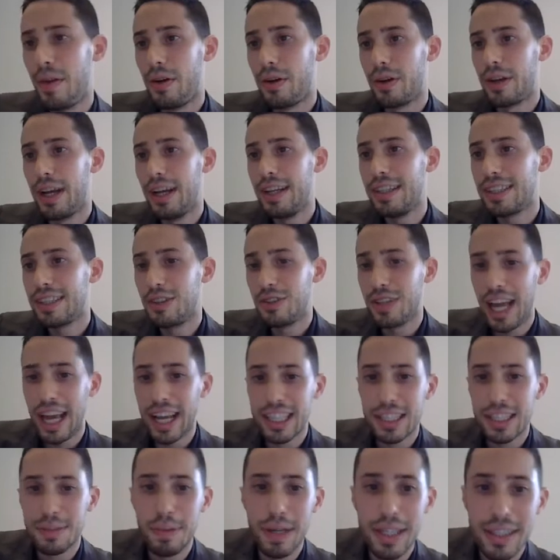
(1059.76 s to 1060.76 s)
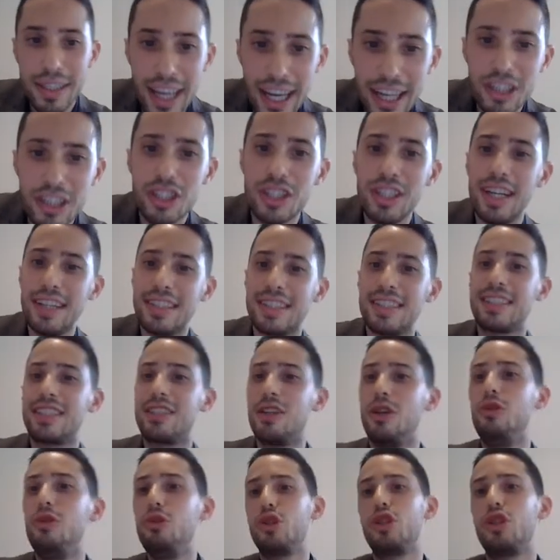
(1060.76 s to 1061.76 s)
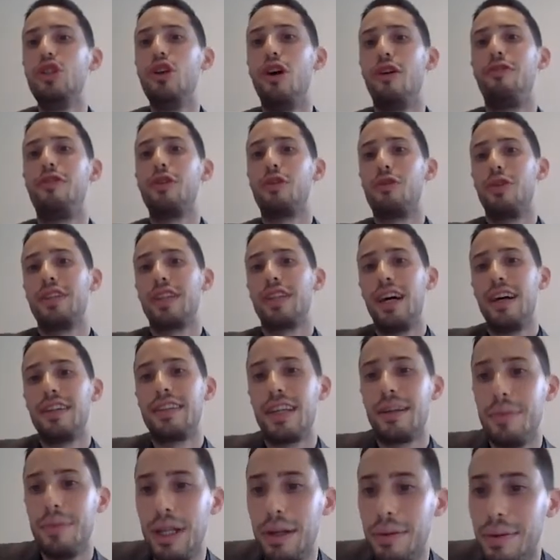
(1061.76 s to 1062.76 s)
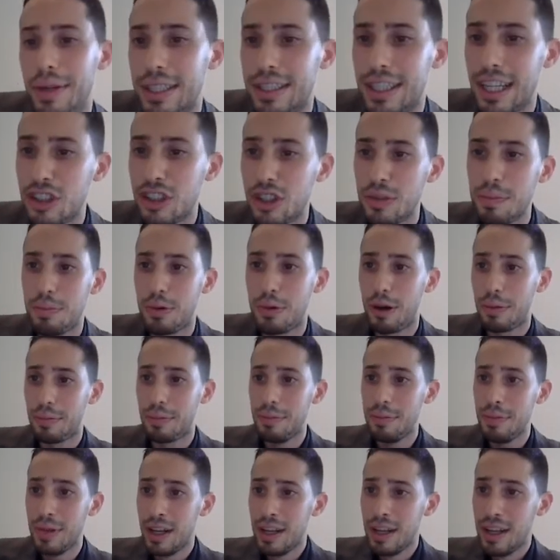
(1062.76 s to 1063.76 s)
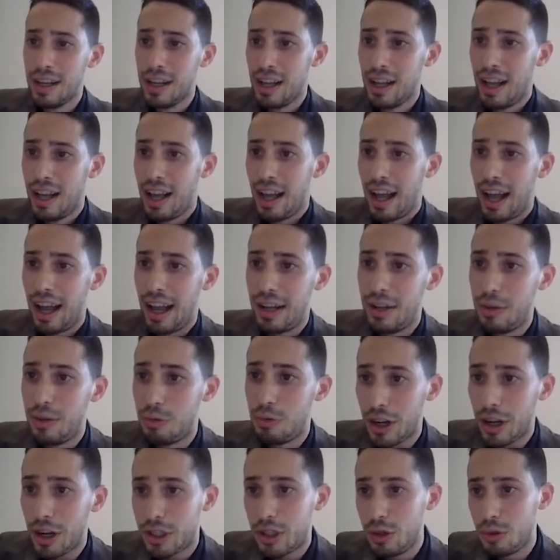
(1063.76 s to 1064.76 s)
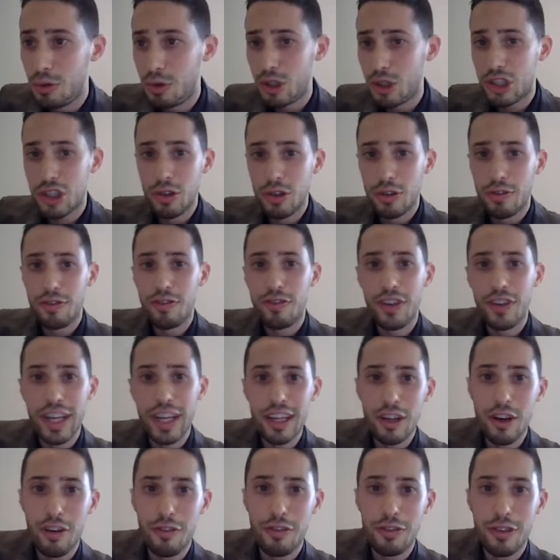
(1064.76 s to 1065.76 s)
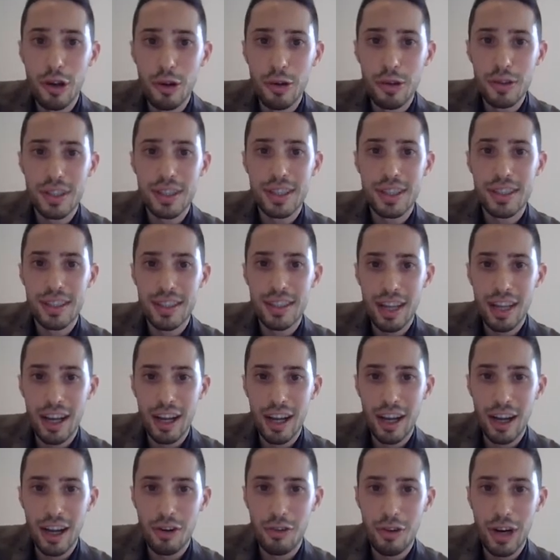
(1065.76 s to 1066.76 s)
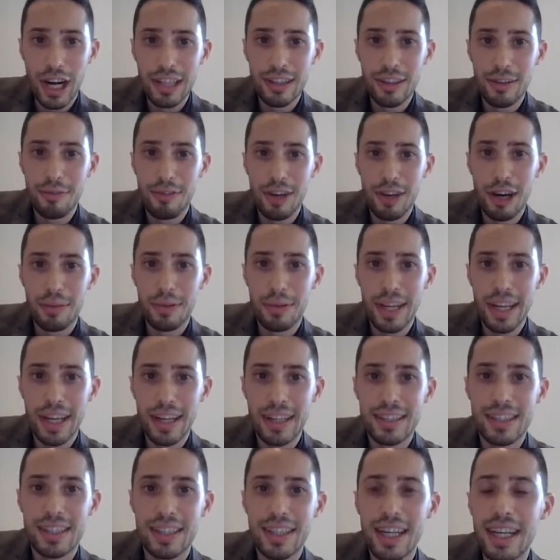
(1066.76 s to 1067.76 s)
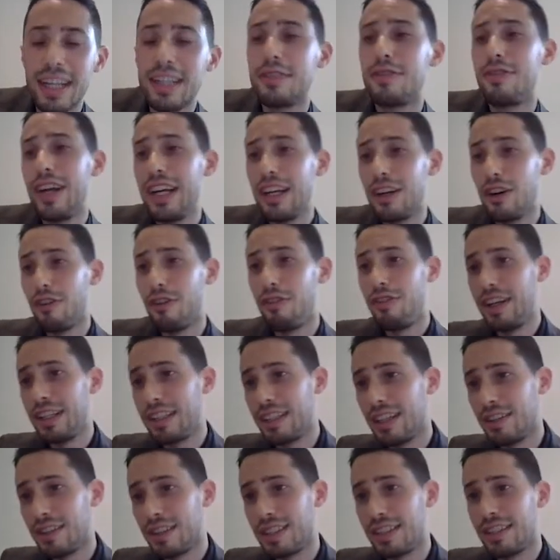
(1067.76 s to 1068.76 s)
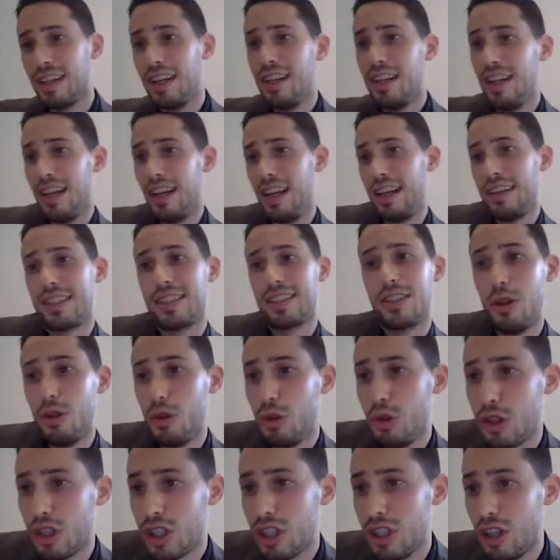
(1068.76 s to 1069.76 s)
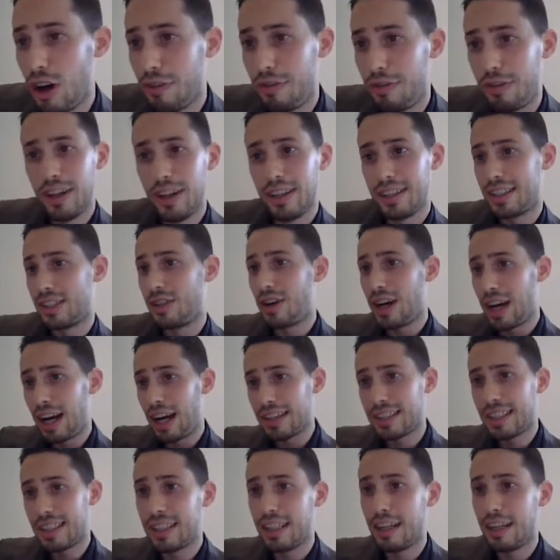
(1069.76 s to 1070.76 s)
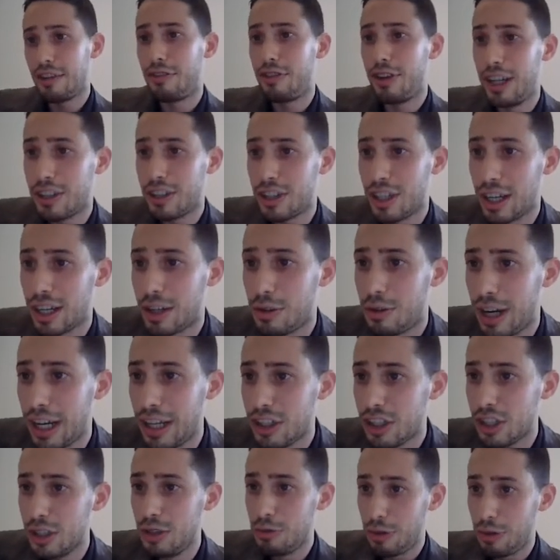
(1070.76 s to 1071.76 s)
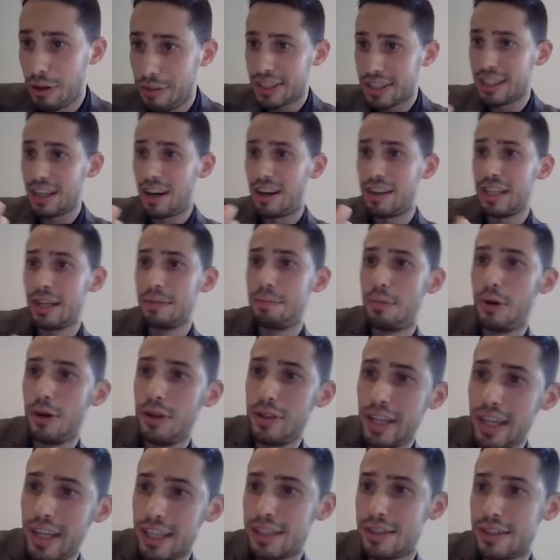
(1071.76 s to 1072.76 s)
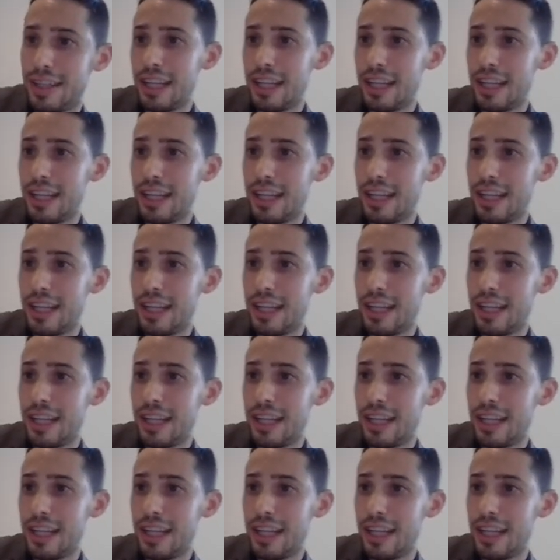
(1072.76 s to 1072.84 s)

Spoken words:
Okay, so the expectation is a solution of a quadratic minimization problem. And what you should think of those random variable x6, think of it as solution of a stochastic differential equation with starting point x.